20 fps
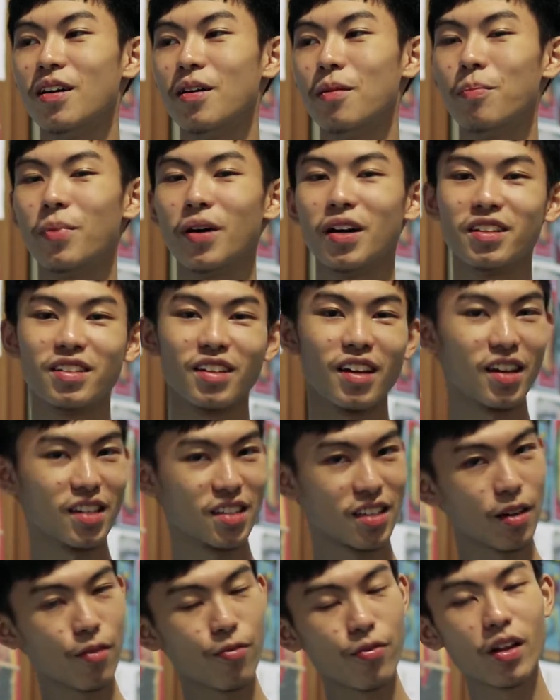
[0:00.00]
But I
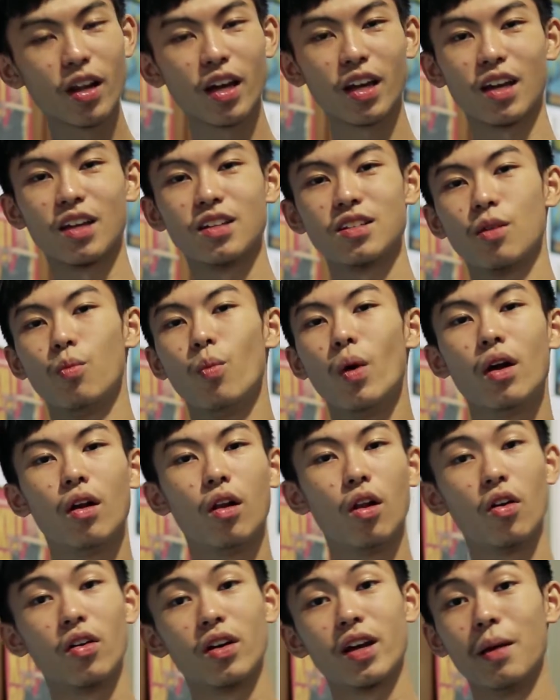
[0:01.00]
still feel like it's a
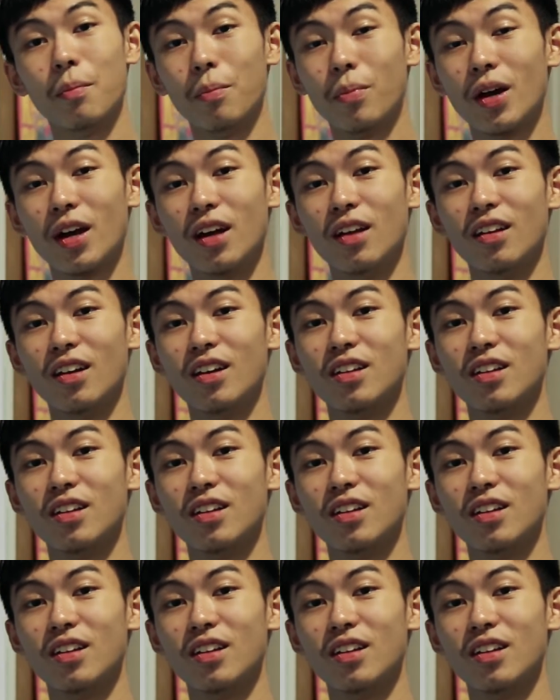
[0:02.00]
very long campaign